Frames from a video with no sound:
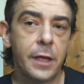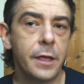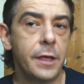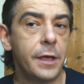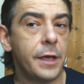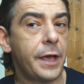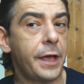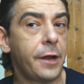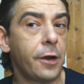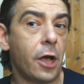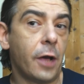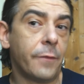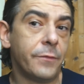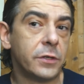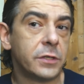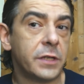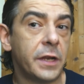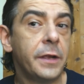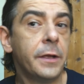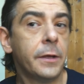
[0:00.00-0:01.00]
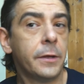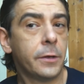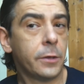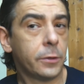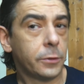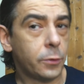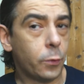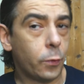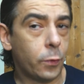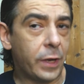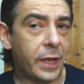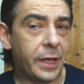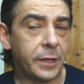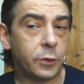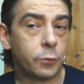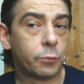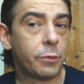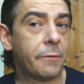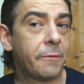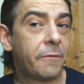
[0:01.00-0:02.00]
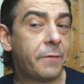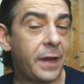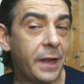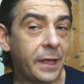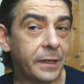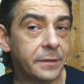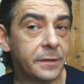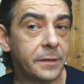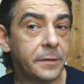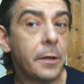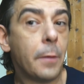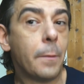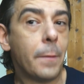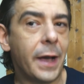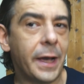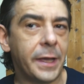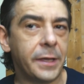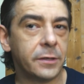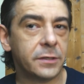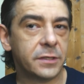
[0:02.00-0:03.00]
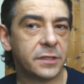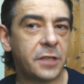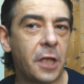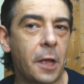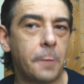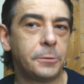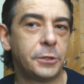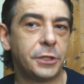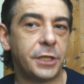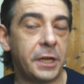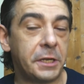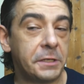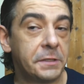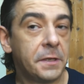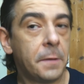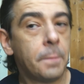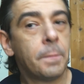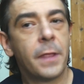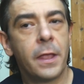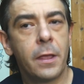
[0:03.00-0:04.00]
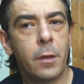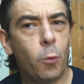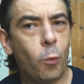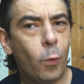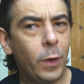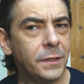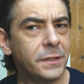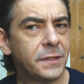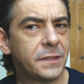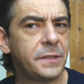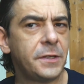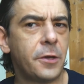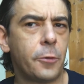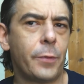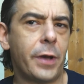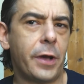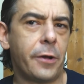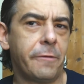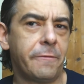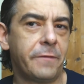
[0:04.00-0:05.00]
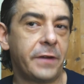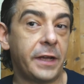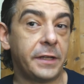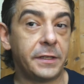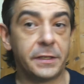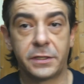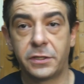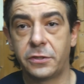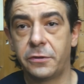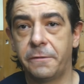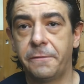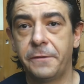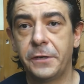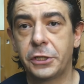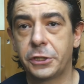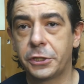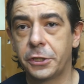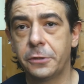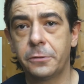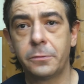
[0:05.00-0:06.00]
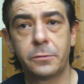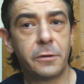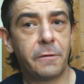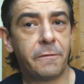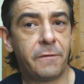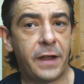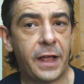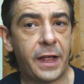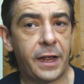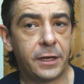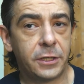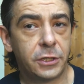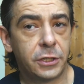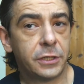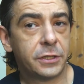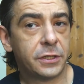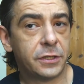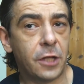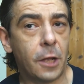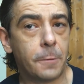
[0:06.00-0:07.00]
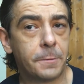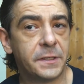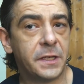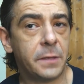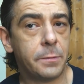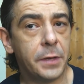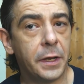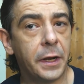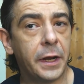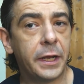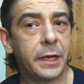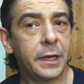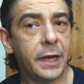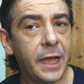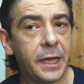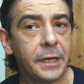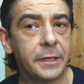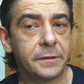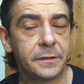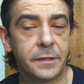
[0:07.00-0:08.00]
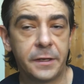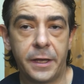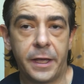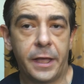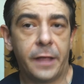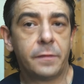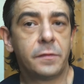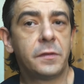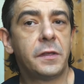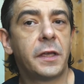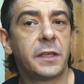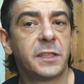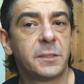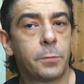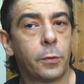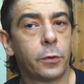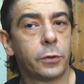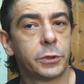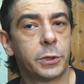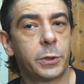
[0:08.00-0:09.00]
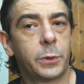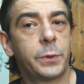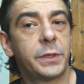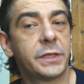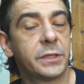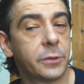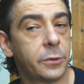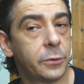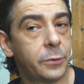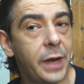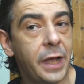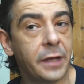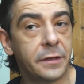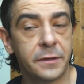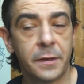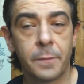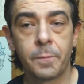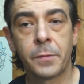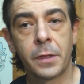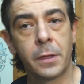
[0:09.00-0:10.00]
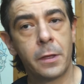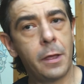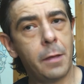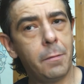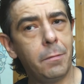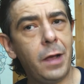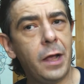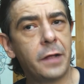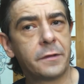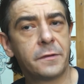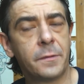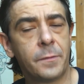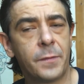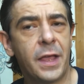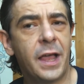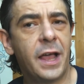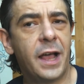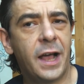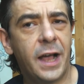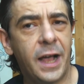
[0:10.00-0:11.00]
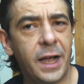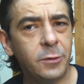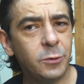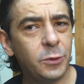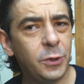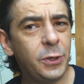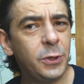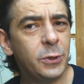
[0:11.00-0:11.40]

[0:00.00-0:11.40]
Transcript: and obviously the light reflected by your subject. Once the amount of light is sufficient, the flash stops emitting light and the exposure is correct. But how do you